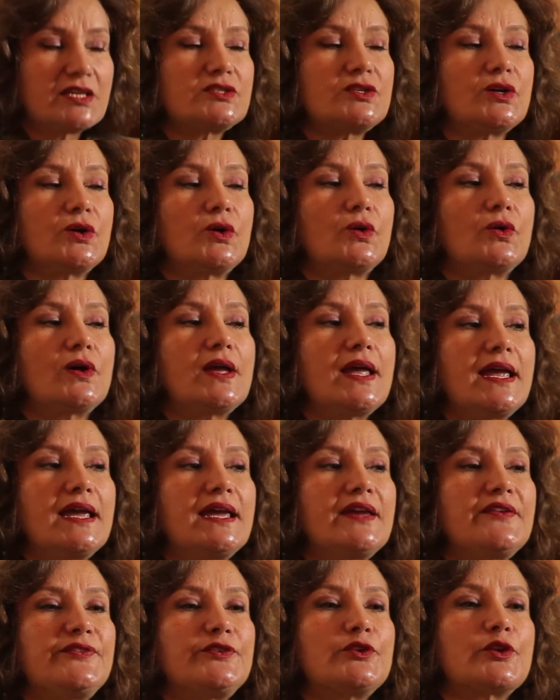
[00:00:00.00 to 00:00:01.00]
So
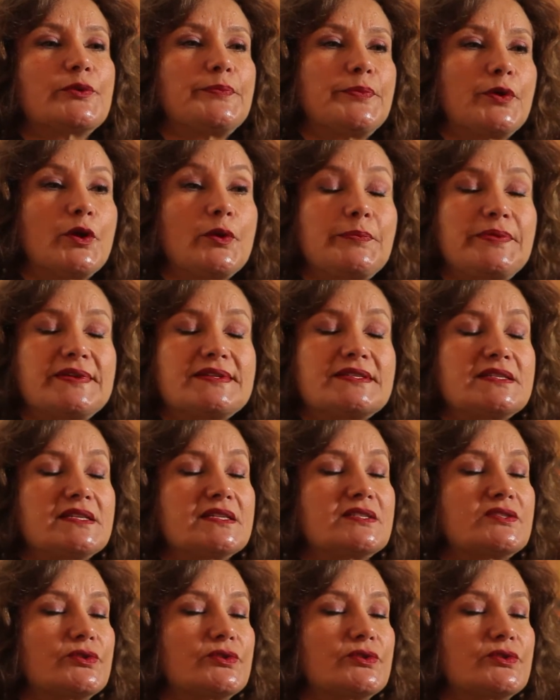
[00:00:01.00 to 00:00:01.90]
if your purpose is it